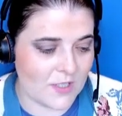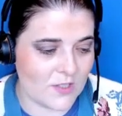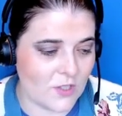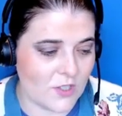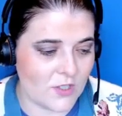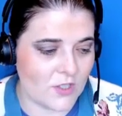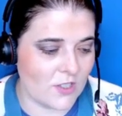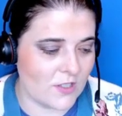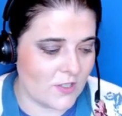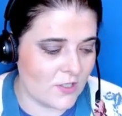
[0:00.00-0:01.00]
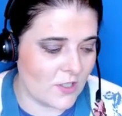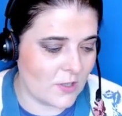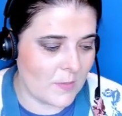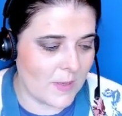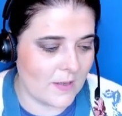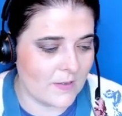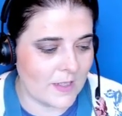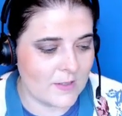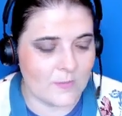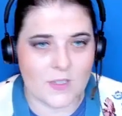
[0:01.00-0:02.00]
It's just such an honor to talk about
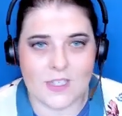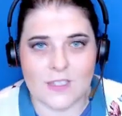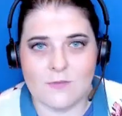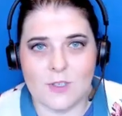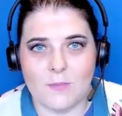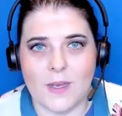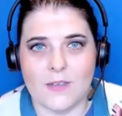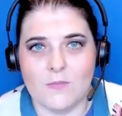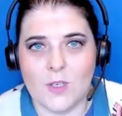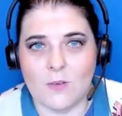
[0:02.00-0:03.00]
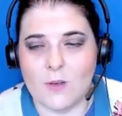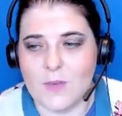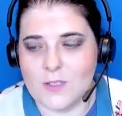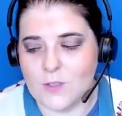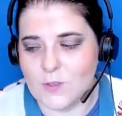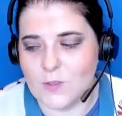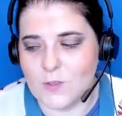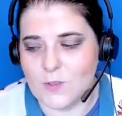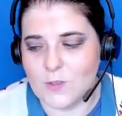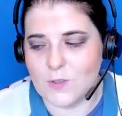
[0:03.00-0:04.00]
like something that's really, you know, a, a, source of
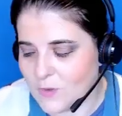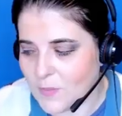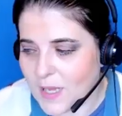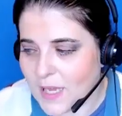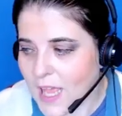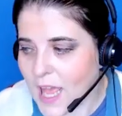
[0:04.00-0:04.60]
passion for me.